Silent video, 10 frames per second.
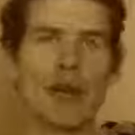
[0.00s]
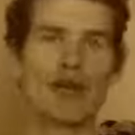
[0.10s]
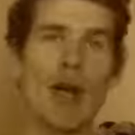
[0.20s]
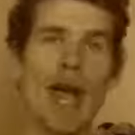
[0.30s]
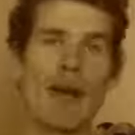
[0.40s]

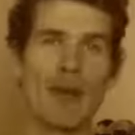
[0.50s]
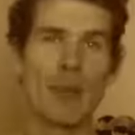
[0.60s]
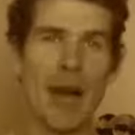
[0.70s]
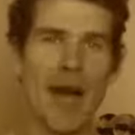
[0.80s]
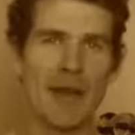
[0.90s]
It's great having
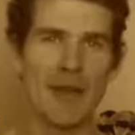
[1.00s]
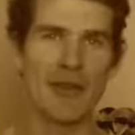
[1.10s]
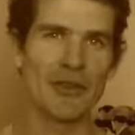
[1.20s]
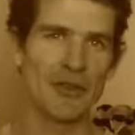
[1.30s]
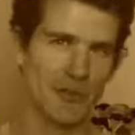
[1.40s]
a partner
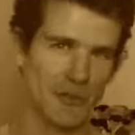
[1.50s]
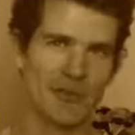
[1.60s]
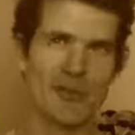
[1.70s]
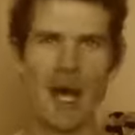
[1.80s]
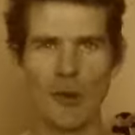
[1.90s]
that's
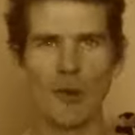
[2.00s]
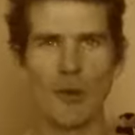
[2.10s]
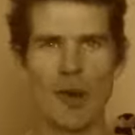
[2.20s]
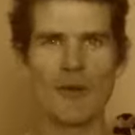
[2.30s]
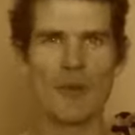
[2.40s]
done all
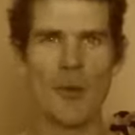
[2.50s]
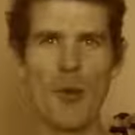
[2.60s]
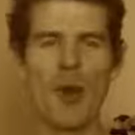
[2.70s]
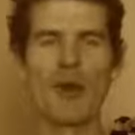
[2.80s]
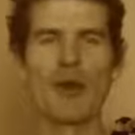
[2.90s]
what I've
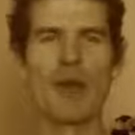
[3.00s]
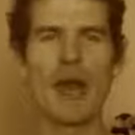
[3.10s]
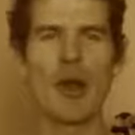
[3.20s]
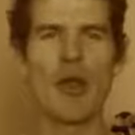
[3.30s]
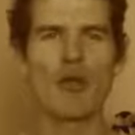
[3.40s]
promoted
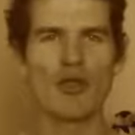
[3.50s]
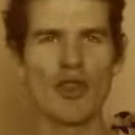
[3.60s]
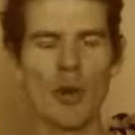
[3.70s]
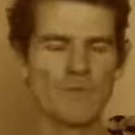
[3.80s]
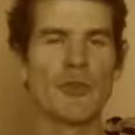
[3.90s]
and gotten the
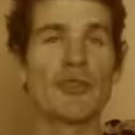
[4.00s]
results.